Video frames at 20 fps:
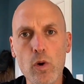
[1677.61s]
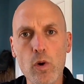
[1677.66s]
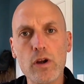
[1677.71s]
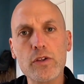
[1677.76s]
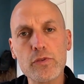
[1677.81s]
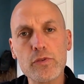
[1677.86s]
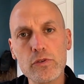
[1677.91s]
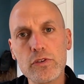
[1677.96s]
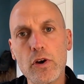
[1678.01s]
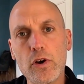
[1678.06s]

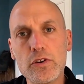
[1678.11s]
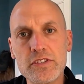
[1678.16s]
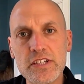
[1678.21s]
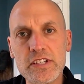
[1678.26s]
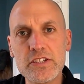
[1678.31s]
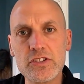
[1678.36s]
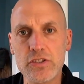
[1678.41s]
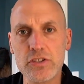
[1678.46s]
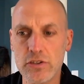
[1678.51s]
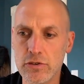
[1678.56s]
work through
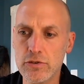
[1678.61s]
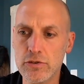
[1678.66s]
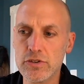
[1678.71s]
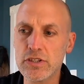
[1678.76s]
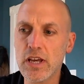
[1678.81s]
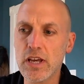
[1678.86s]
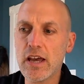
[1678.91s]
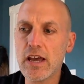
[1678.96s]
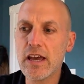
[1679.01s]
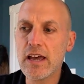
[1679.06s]
those
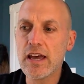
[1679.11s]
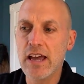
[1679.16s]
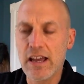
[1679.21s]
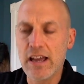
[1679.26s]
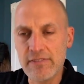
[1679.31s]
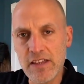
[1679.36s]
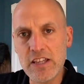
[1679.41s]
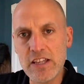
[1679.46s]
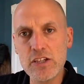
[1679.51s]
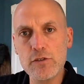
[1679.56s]
issues,
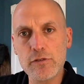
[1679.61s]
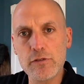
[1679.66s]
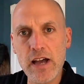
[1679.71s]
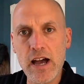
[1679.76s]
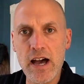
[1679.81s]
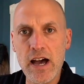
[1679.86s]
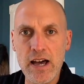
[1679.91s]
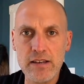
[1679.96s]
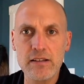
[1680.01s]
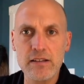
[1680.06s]
and then you've
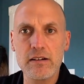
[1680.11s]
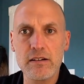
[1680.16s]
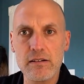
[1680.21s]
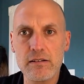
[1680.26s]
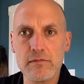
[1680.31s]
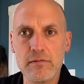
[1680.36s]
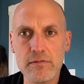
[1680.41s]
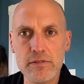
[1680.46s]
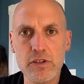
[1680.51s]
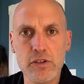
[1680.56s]
got
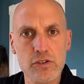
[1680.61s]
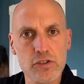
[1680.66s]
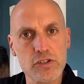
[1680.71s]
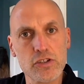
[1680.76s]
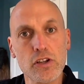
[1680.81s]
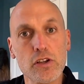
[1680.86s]
your